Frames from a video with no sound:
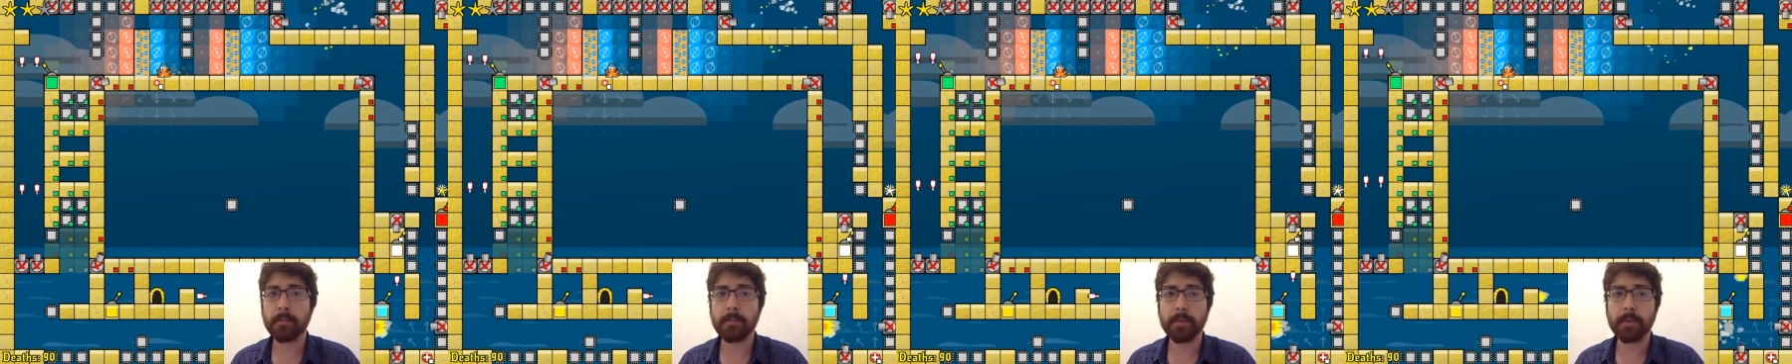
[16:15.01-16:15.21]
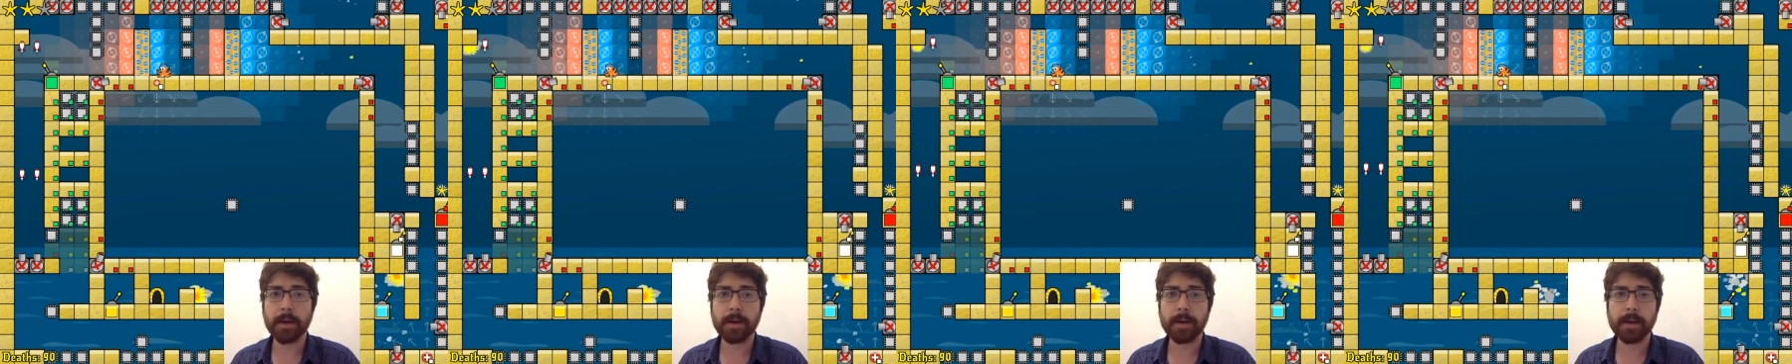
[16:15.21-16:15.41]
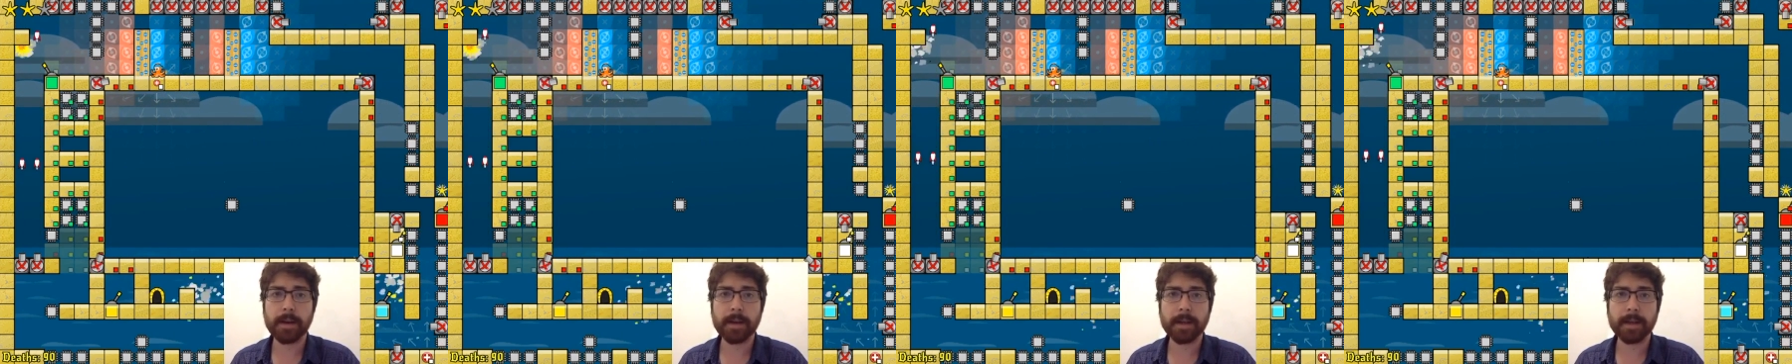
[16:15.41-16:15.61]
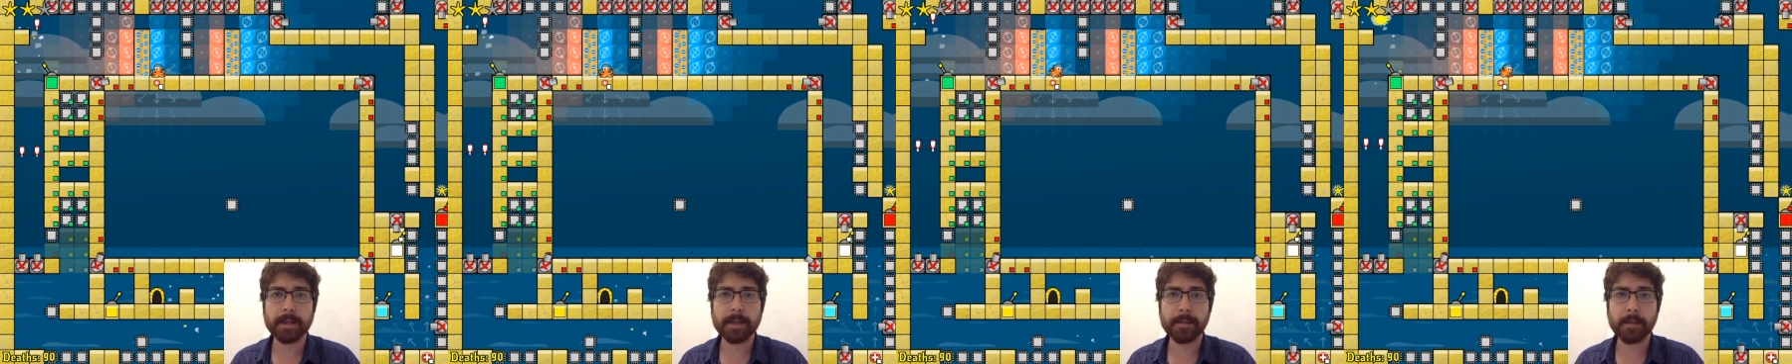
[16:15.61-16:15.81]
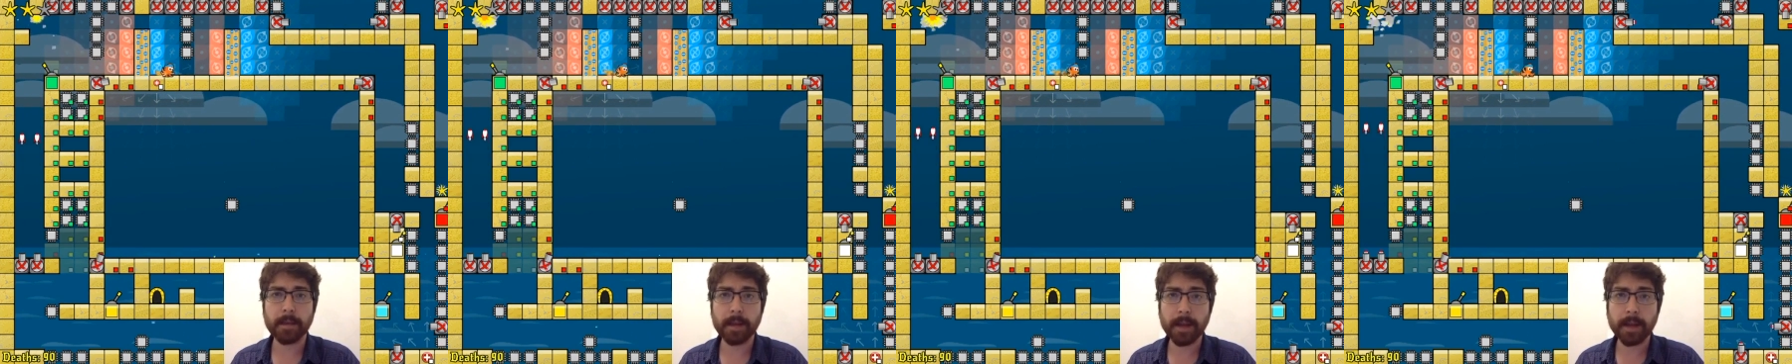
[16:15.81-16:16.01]
but I guess
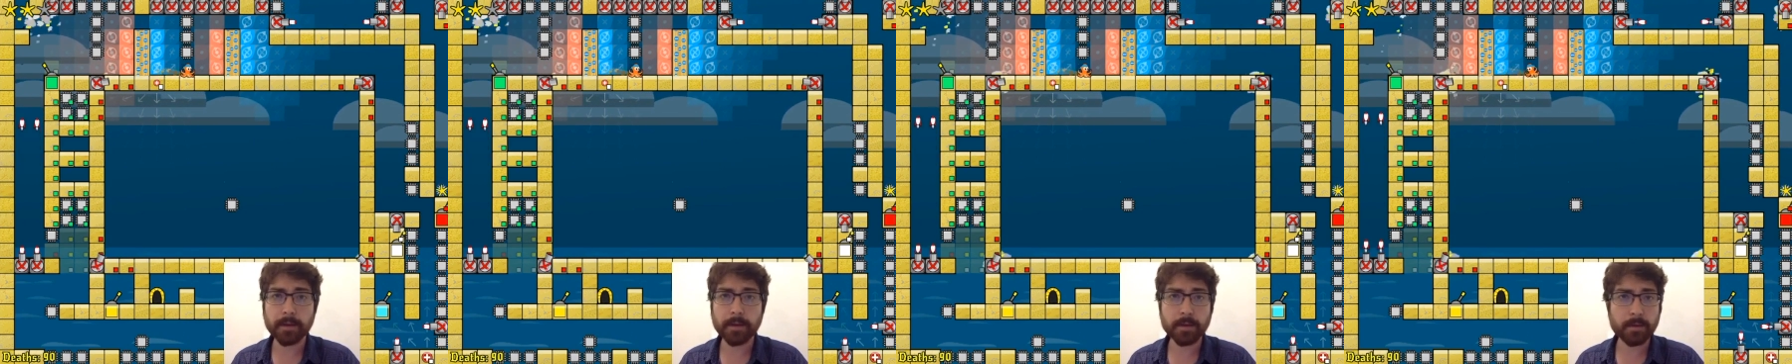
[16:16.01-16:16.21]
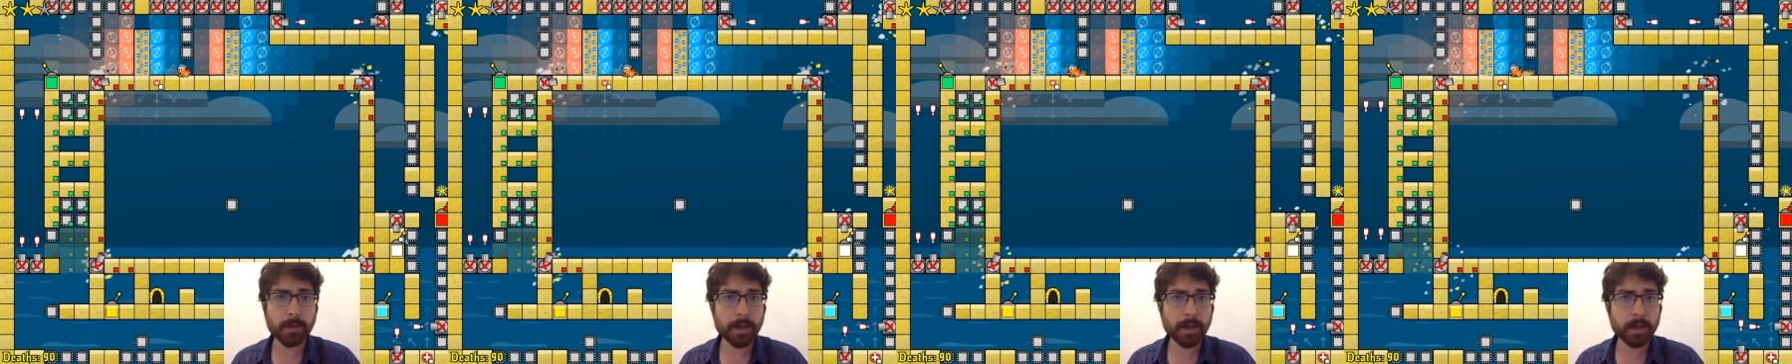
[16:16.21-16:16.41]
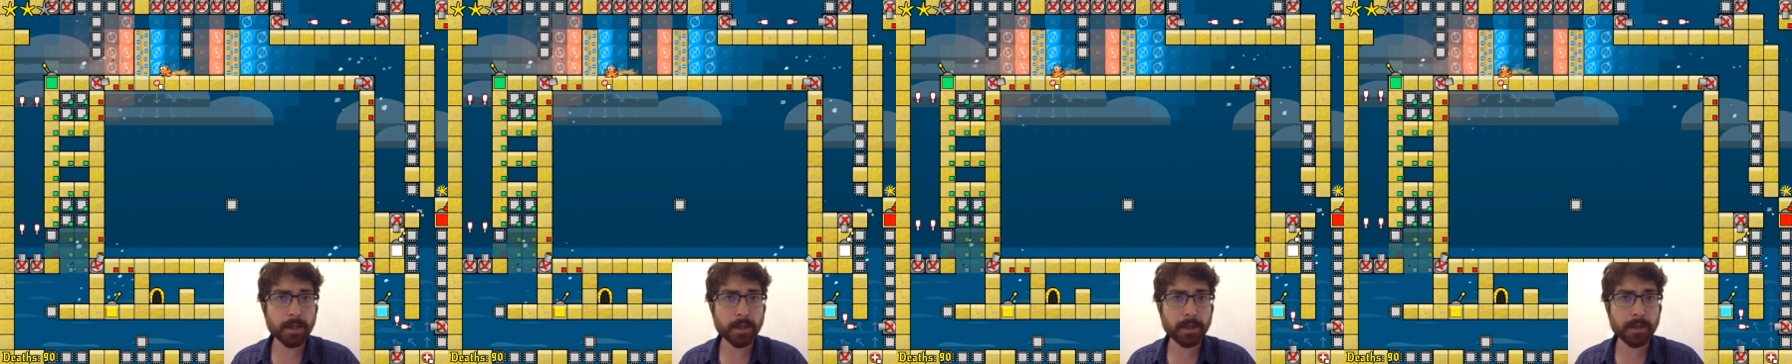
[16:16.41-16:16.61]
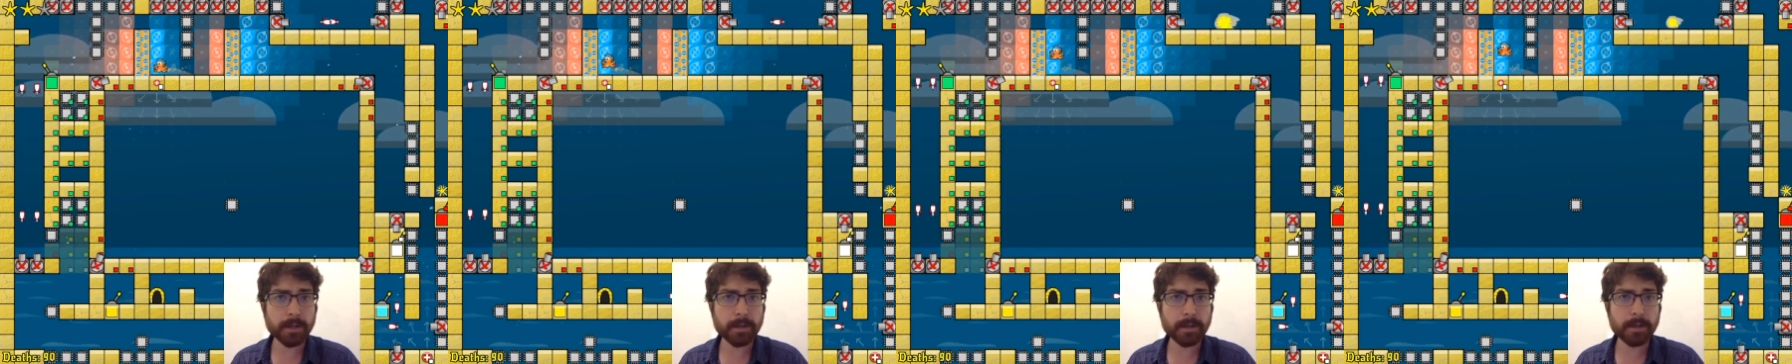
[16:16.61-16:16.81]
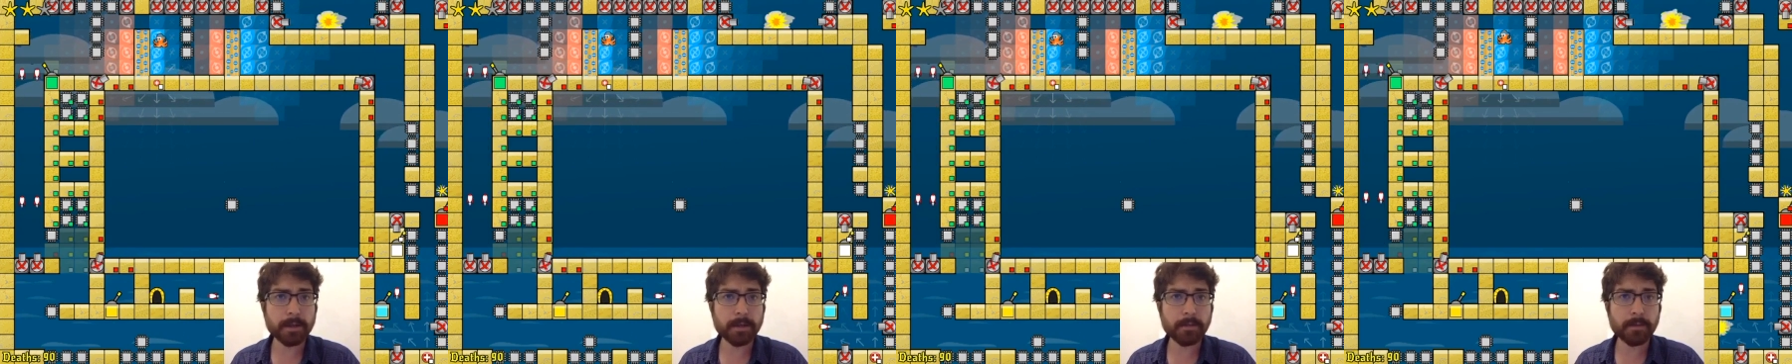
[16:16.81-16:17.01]
I'm glad you're watching it,